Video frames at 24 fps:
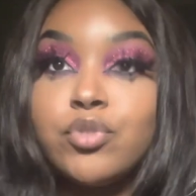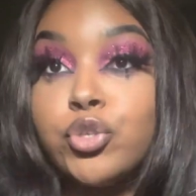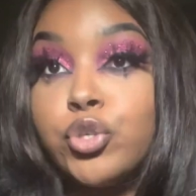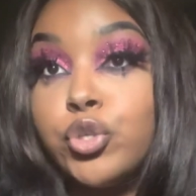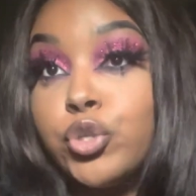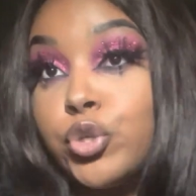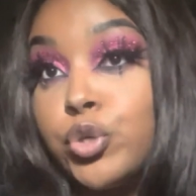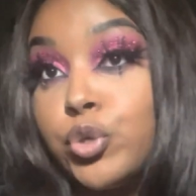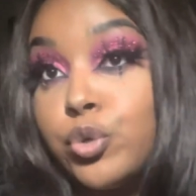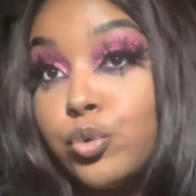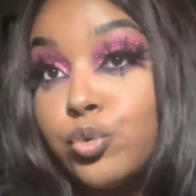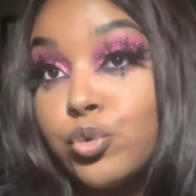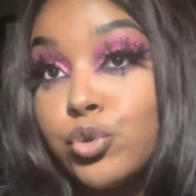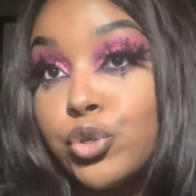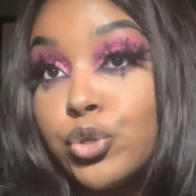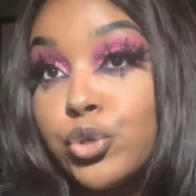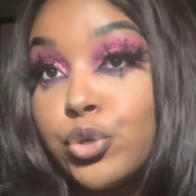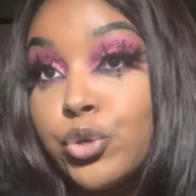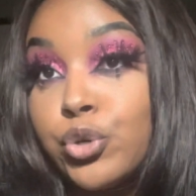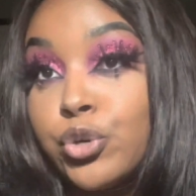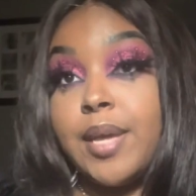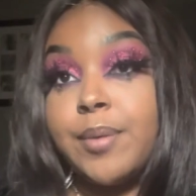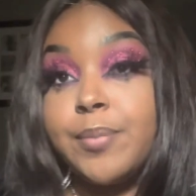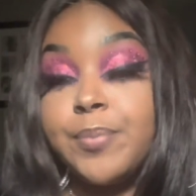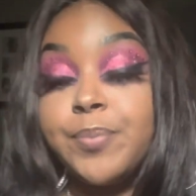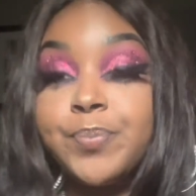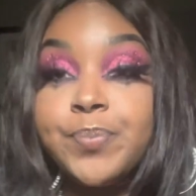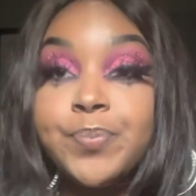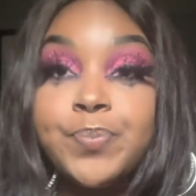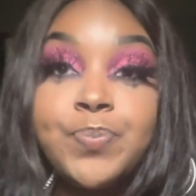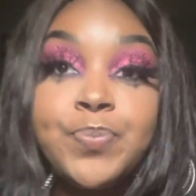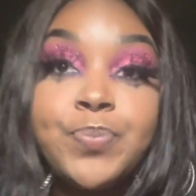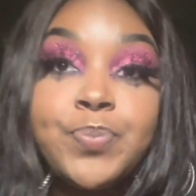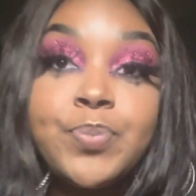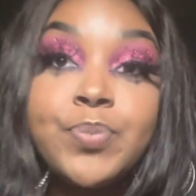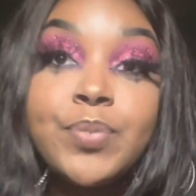YouTube.
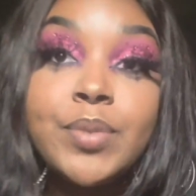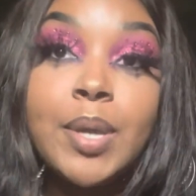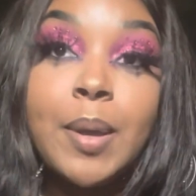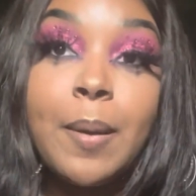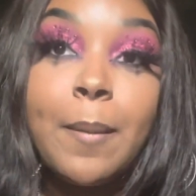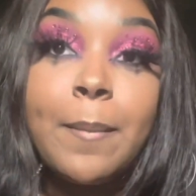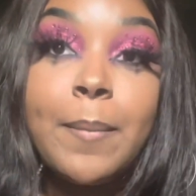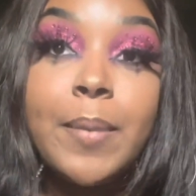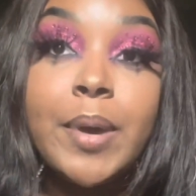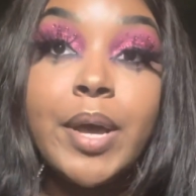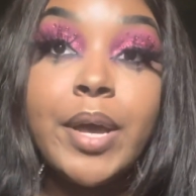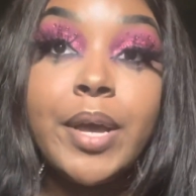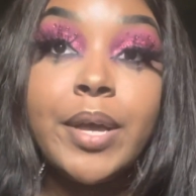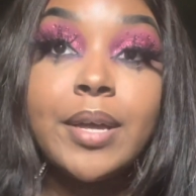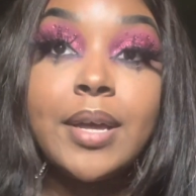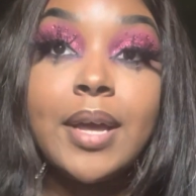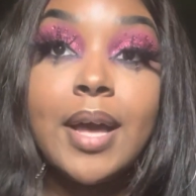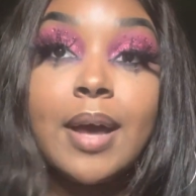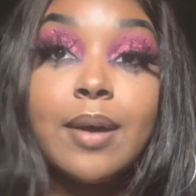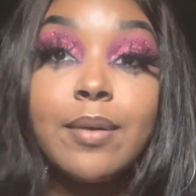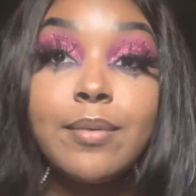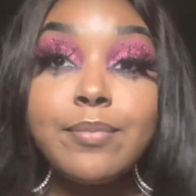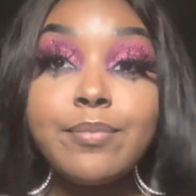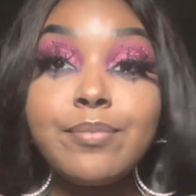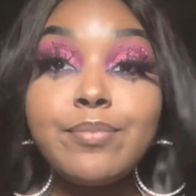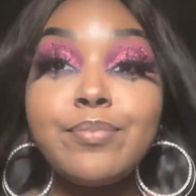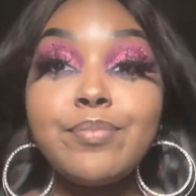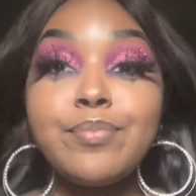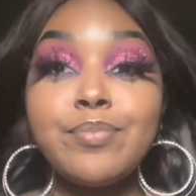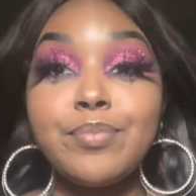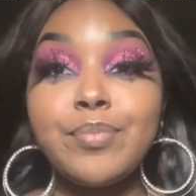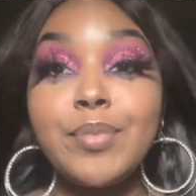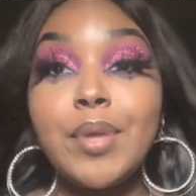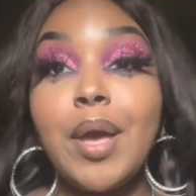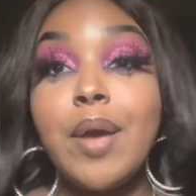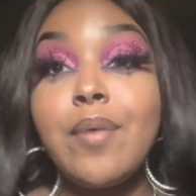But I'm
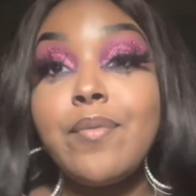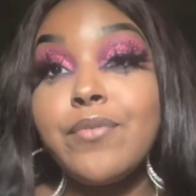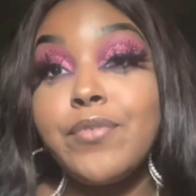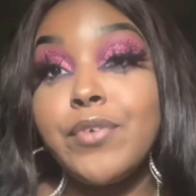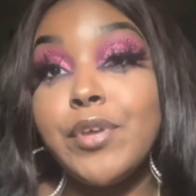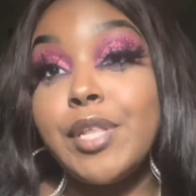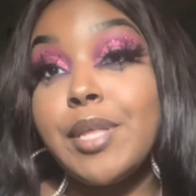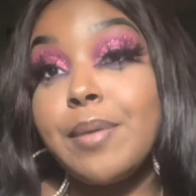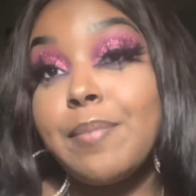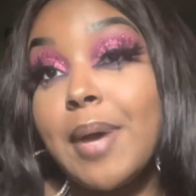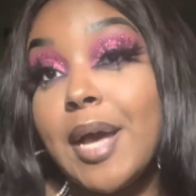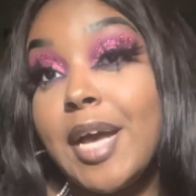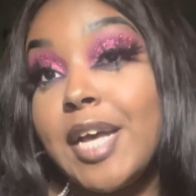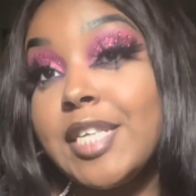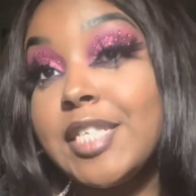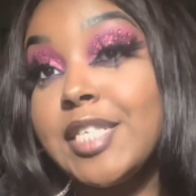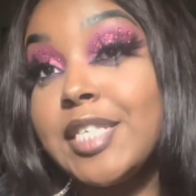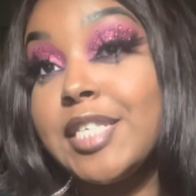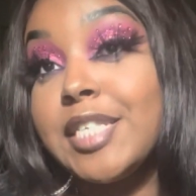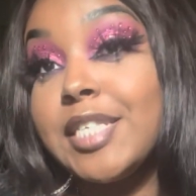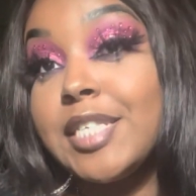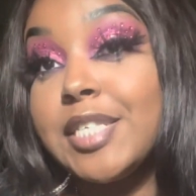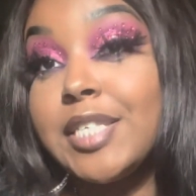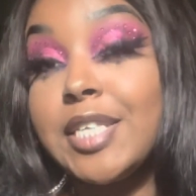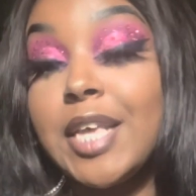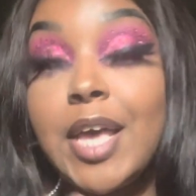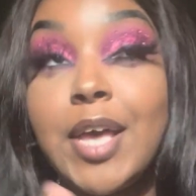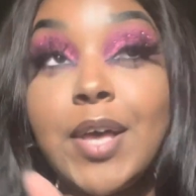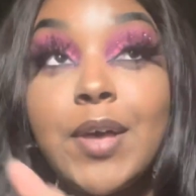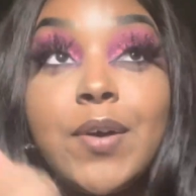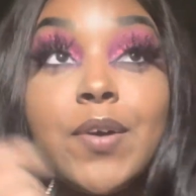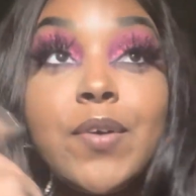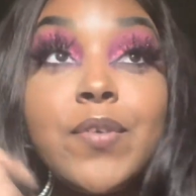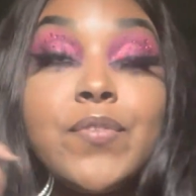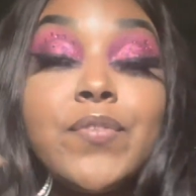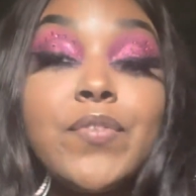feeling
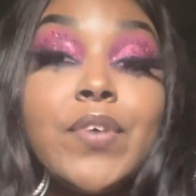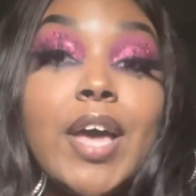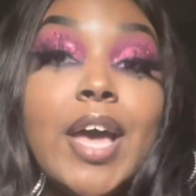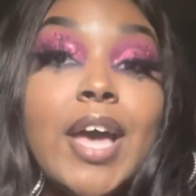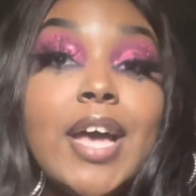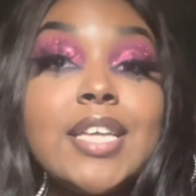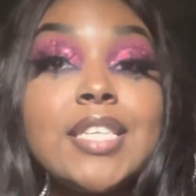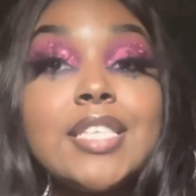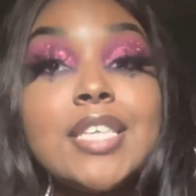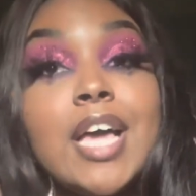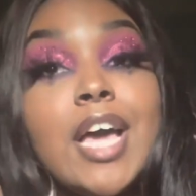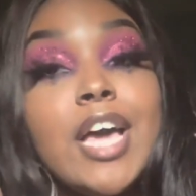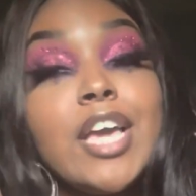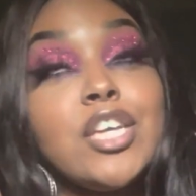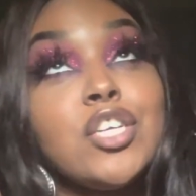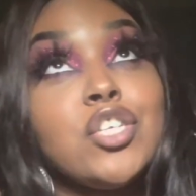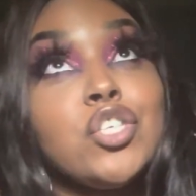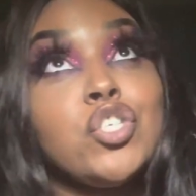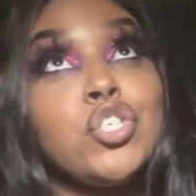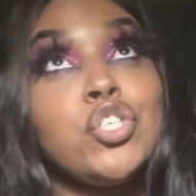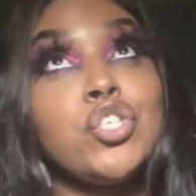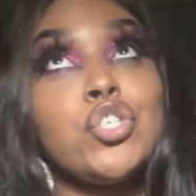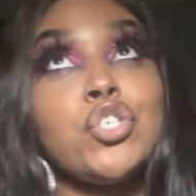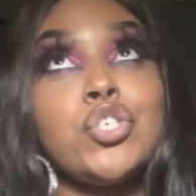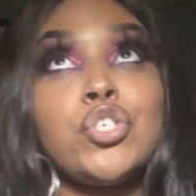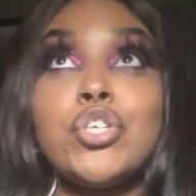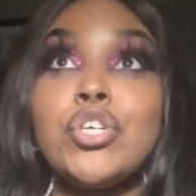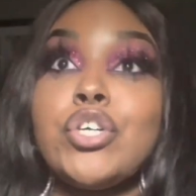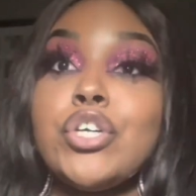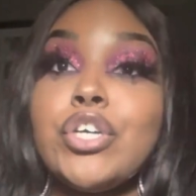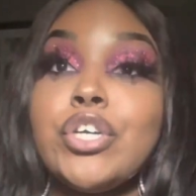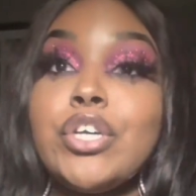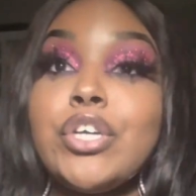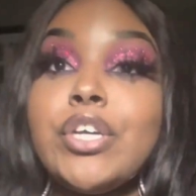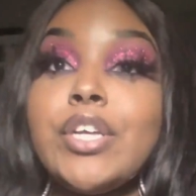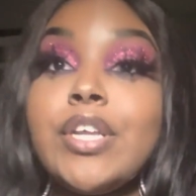myself as I
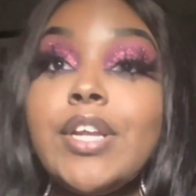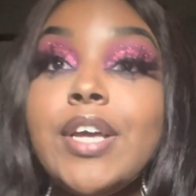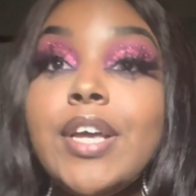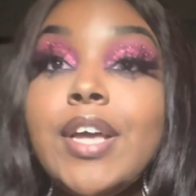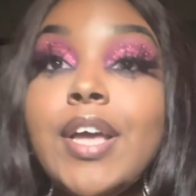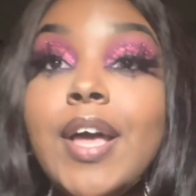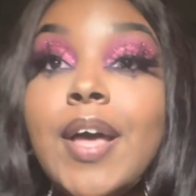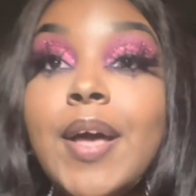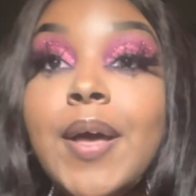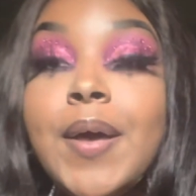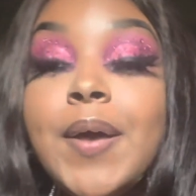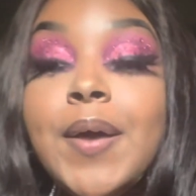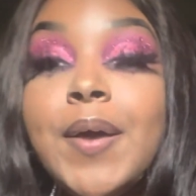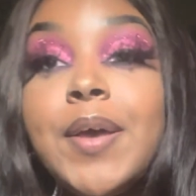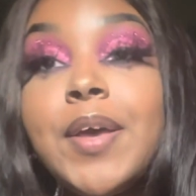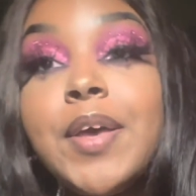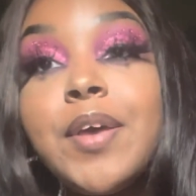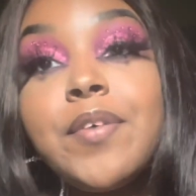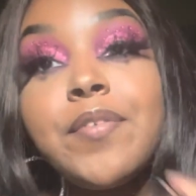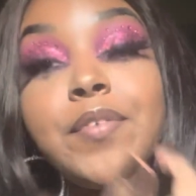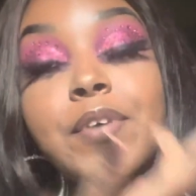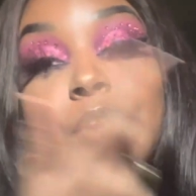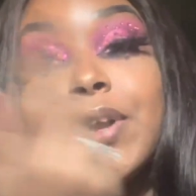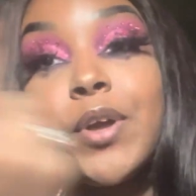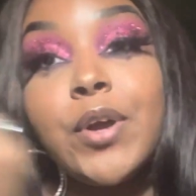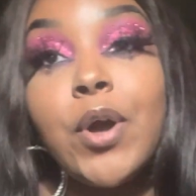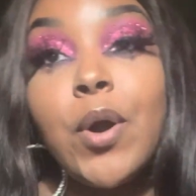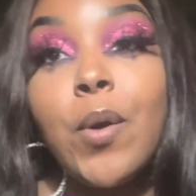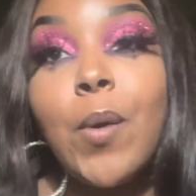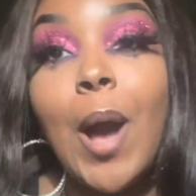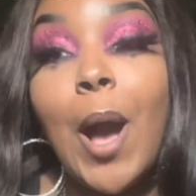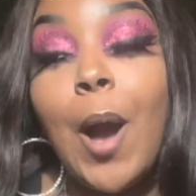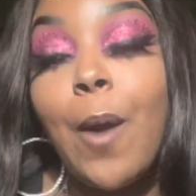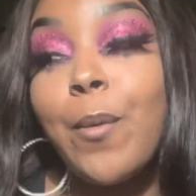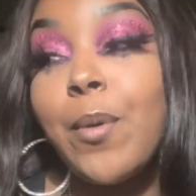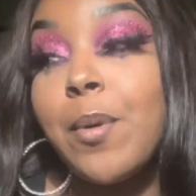should. Finna go
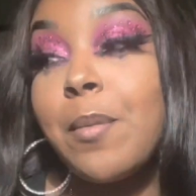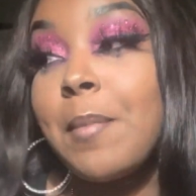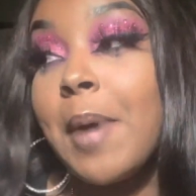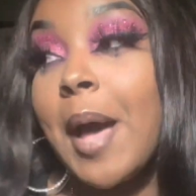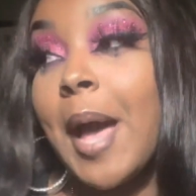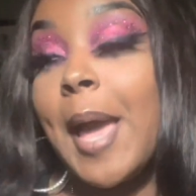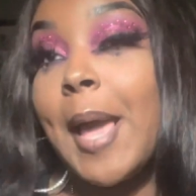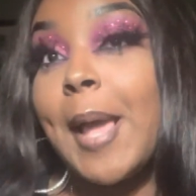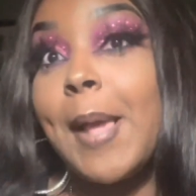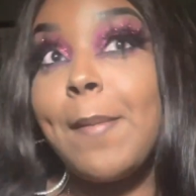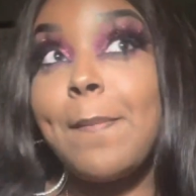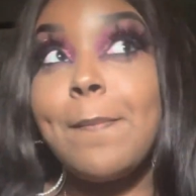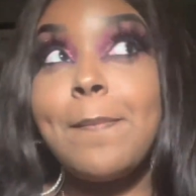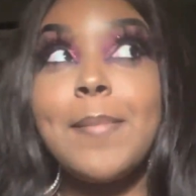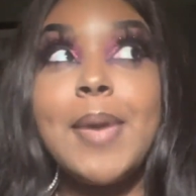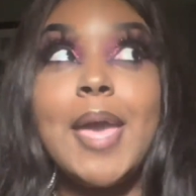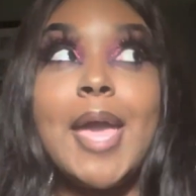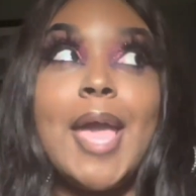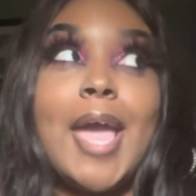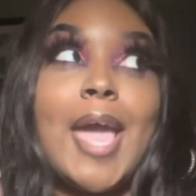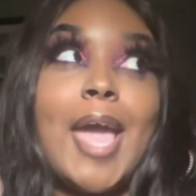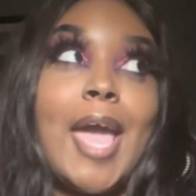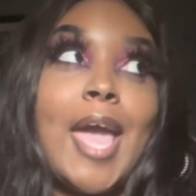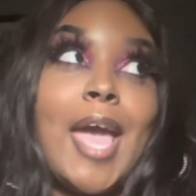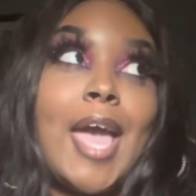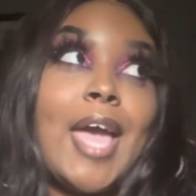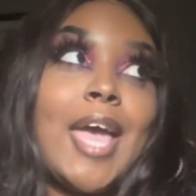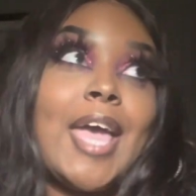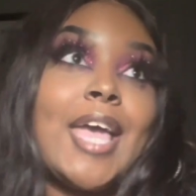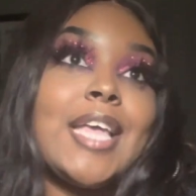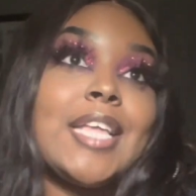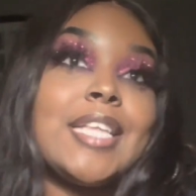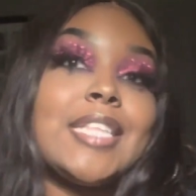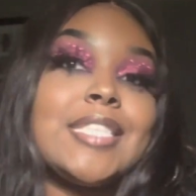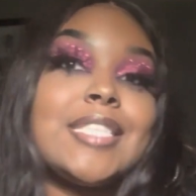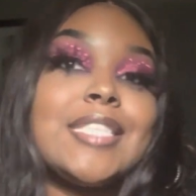out with my
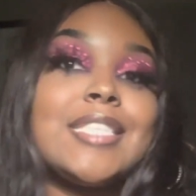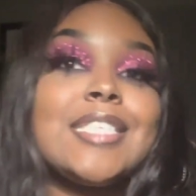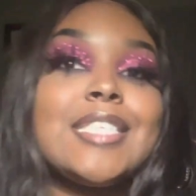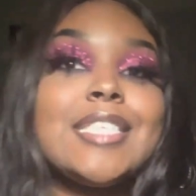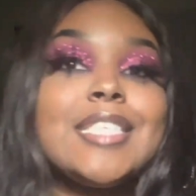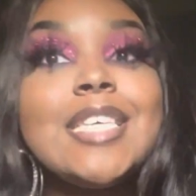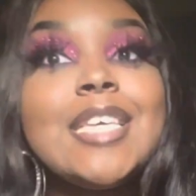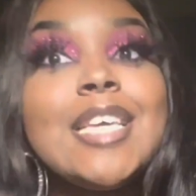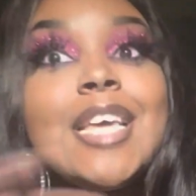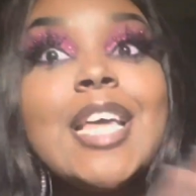mans.